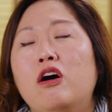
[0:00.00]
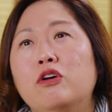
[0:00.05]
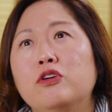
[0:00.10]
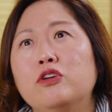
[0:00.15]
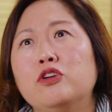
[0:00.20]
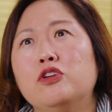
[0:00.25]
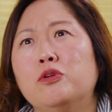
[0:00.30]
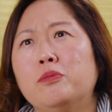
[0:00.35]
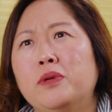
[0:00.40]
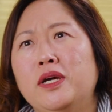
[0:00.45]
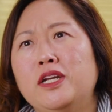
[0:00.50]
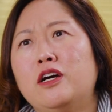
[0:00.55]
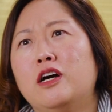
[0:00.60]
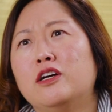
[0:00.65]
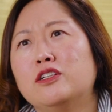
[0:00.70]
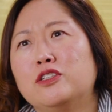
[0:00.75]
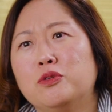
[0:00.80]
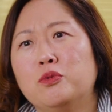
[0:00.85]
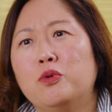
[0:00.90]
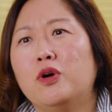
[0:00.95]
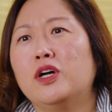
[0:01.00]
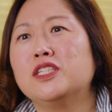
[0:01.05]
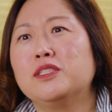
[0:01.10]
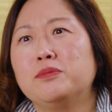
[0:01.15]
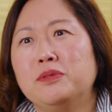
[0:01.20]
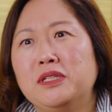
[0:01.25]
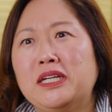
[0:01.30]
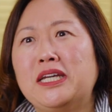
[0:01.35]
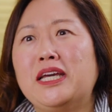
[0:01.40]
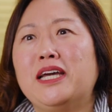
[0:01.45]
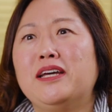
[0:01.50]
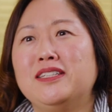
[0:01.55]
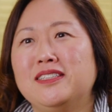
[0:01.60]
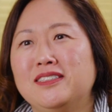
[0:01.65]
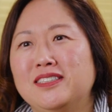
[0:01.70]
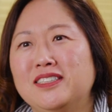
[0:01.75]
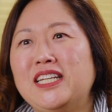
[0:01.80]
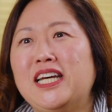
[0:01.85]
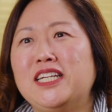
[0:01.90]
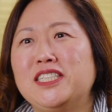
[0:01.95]
oh, you know, my doctor wants me to get
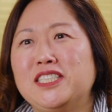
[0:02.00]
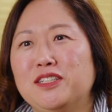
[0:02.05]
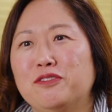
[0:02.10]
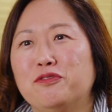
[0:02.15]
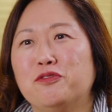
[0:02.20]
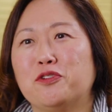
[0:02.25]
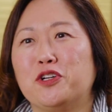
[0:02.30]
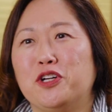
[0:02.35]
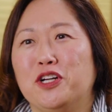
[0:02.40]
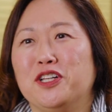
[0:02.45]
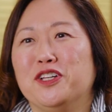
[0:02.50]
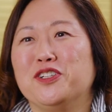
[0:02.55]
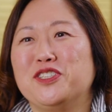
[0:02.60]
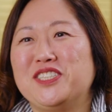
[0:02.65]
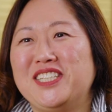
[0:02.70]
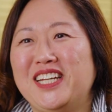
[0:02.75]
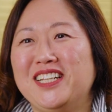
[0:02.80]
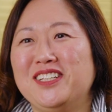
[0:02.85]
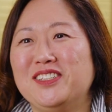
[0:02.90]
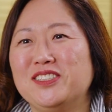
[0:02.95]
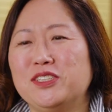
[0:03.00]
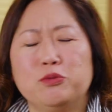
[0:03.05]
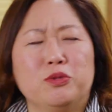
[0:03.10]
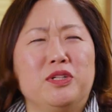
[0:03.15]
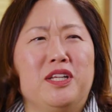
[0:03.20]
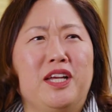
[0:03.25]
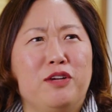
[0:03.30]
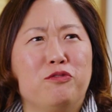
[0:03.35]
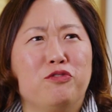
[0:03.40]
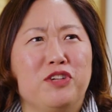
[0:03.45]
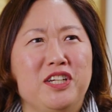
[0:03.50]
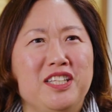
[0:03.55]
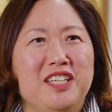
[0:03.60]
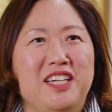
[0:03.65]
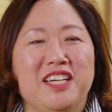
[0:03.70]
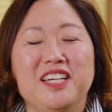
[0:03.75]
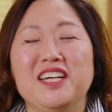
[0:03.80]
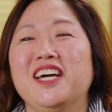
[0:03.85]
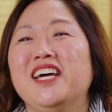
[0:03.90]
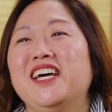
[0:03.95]
tested for Ehlers-Danlos. And we're like,
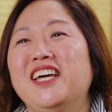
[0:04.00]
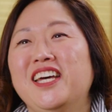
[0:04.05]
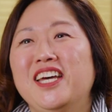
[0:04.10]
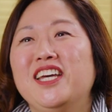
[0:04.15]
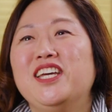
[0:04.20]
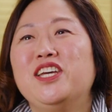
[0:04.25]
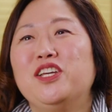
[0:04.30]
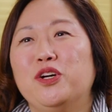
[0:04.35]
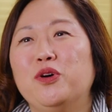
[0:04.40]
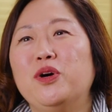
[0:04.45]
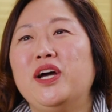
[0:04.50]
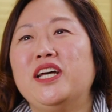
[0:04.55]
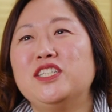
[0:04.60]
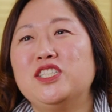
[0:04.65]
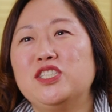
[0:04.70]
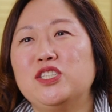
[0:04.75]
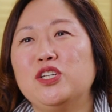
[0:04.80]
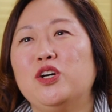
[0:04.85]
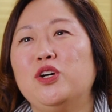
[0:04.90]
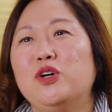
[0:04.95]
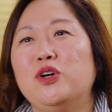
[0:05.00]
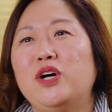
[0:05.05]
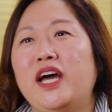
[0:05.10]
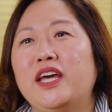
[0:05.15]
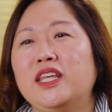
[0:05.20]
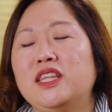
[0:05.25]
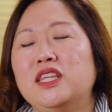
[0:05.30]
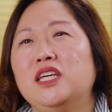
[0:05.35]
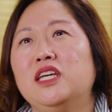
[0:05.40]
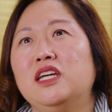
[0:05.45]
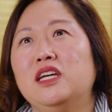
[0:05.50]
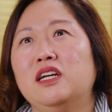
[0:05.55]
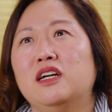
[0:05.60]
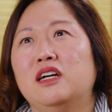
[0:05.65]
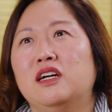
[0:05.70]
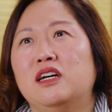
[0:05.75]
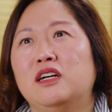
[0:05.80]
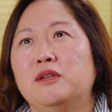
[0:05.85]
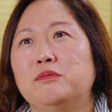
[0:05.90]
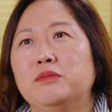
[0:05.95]
really? You know, and so I think
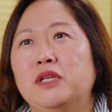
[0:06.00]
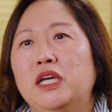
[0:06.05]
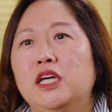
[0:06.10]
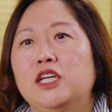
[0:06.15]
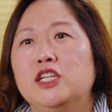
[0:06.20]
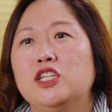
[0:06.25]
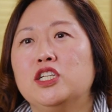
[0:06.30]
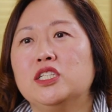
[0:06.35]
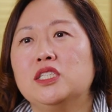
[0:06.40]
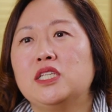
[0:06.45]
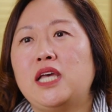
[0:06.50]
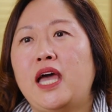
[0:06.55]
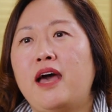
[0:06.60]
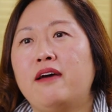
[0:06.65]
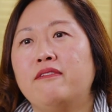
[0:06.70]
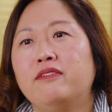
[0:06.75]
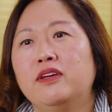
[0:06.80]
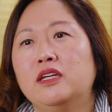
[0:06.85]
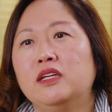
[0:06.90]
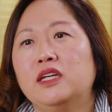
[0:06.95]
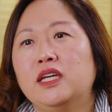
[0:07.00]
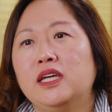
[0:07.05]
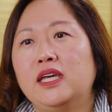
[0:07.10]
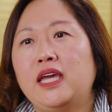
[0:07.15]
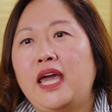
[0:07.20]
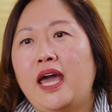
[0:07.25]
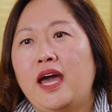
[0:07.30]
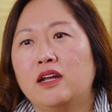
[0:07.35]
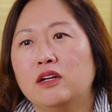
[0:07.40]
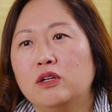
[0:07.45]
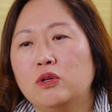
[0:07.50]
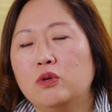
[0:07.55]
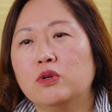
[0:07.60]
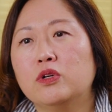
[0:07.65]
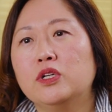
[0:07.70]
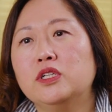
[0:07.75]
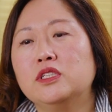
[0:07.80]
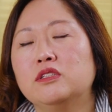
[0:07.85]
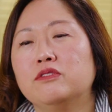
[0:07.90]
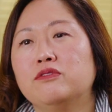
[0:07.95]
just having
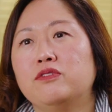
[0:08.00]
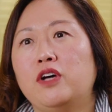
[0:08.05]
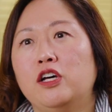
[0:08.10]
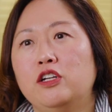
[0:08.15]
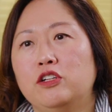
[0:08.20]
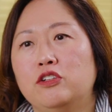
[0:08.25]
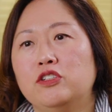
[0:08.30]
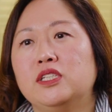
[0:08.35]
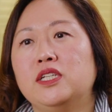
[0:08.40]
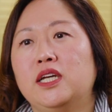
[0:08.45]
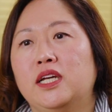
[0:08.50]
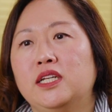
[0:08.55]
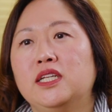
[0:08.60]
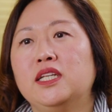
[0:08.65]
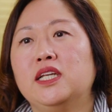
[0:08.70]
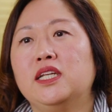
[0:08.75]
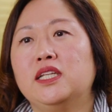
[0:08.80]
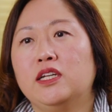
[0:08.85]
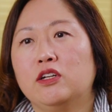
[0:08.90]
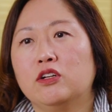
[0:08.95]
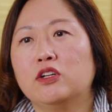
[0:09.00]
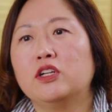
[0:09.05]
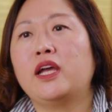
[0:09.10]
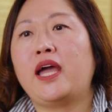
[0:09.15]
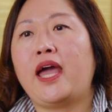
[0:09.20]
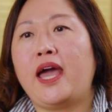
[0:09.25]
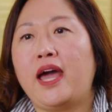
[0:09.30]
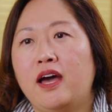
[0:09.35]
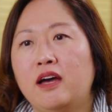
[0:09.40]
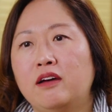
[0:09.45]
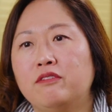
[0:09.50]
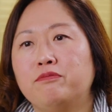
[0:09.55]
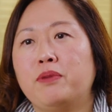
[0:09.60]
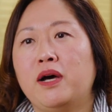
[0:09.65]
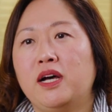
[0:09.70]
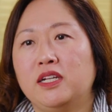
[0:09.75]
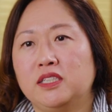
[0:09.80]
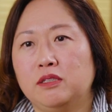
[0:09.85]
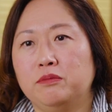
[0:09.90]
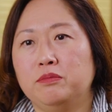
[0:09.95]
categories of understanding that they're going to have
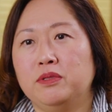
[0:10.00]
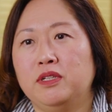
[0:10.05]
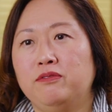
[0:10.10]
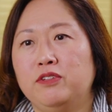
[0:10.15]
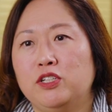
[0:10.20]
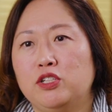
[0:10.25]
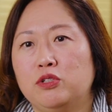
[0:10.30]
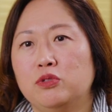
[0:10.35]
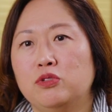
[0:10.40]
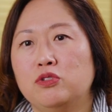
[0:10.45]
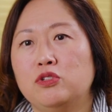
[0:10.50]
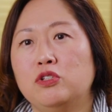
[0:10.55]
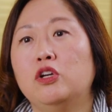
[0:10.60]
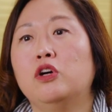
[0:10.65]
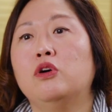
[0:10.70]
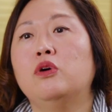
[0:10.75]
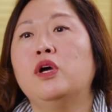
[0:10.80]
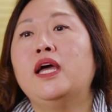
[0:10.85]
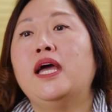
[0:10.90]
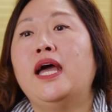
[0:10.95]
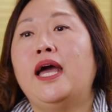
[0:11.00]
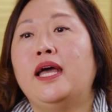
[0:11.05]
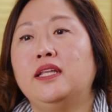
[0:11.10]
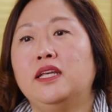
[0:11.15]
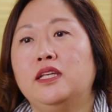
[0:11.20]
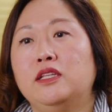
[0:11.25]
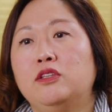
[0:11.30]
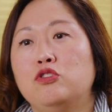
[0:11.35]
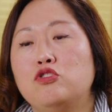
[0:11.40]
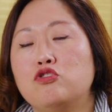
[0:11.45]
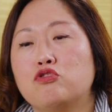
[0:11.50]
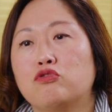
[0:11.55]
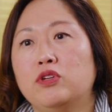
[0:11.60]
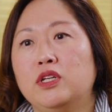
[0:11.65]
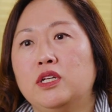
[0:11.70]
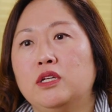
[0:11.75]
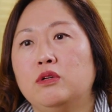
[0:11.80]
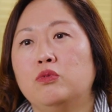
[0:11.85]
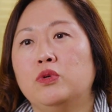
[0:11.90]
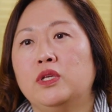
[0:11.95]
possibly visual snow and then to
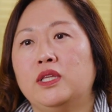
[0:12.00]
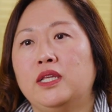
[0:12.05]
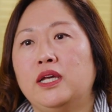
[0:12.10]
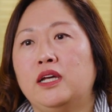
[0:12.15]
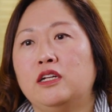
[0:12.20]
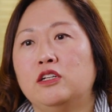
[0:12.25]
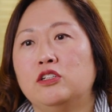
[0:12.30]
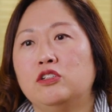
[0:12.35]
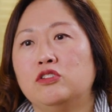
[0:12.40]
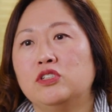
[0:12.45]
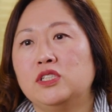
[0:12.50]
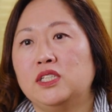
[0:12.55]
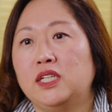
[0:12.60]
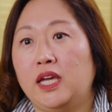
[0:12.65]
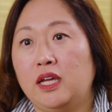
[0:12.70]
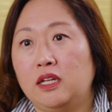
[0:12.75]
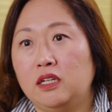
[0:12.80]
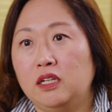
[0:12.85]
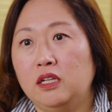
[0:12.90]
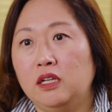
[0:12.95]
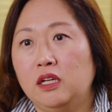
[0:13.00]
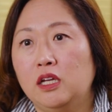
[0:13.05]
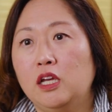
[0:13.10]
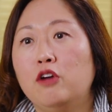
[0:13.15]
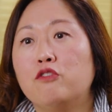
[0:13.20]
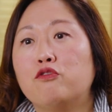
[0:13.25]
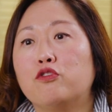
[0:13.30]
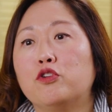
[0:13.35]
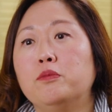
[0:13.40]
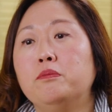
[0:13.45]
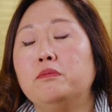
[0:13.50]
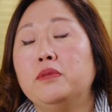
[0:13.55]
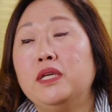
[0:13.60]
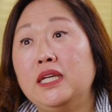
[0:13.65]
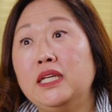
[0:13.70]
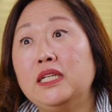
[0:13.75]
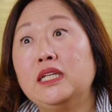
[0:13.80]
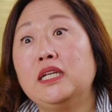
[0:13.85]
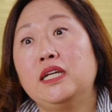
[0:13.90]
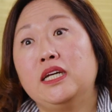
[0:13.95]
treat it with that understanding for
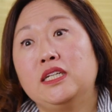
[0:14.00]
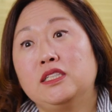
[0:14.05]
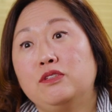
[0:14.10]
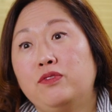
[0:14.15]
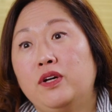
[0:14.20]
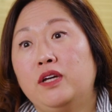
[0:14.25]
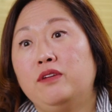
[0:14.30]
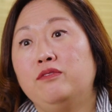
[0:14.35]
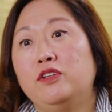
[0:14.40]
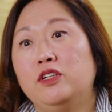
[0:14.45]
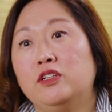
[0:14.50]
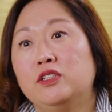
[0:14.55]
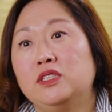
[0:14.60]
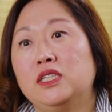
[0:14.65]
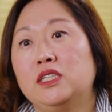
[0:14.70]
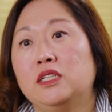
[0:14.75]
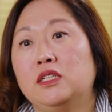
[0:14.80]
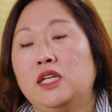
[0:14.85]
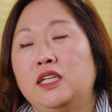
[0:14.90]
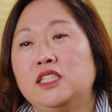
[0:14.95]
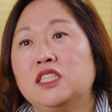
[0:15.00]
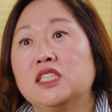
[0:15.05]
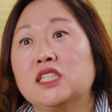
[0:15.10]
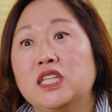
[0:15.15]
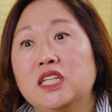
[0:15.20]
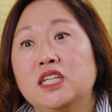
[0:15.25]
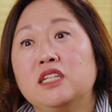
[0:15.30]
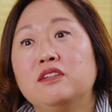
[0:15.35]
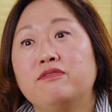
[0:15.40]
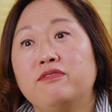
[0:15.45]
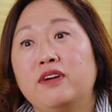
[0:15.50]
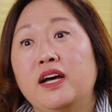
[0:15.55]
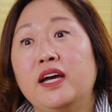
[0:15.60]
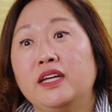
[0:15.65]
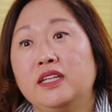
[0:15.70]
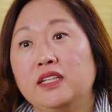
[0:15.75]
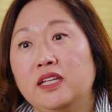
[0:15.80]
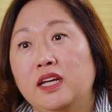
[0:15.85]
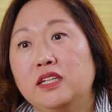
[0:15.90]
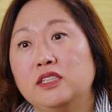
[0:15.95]
me in the next 5 years and
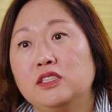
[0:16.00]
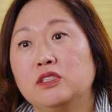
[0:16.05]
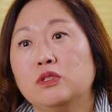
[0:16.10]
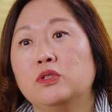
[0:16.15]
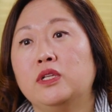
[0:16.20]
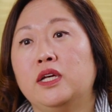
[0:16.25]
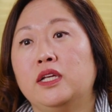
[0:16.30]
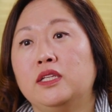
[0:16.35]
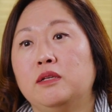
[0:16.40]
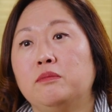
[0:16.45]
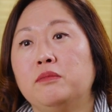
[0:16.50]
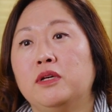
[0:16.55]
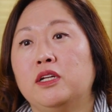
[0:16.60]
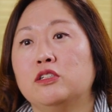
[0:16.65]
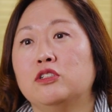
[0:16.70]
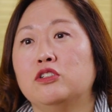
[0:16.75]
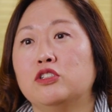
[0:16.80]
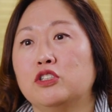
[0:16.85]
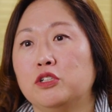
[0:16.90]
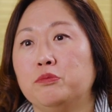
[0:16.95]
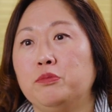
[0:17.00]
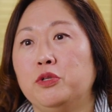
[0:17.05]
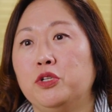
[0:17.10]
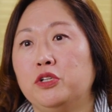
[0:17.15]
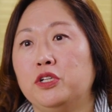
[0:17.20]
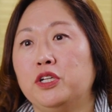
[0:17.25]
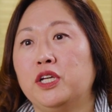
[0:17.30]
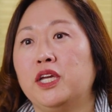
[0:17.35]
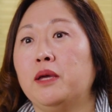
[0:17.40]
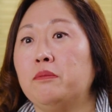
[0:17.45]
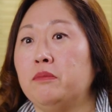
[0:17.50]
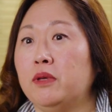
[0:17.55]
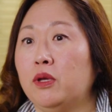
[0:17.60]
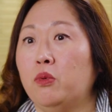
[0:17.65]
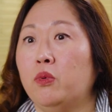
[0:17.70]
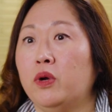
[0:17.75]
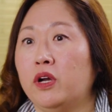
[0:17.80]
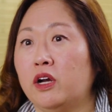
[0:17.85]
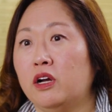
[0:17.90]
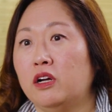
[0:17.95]
solidifying that so that the medical community can be
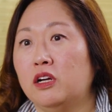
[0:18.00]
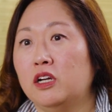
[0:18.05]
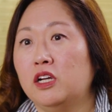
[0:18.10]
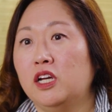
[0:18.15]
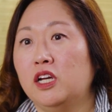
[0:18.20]
aware,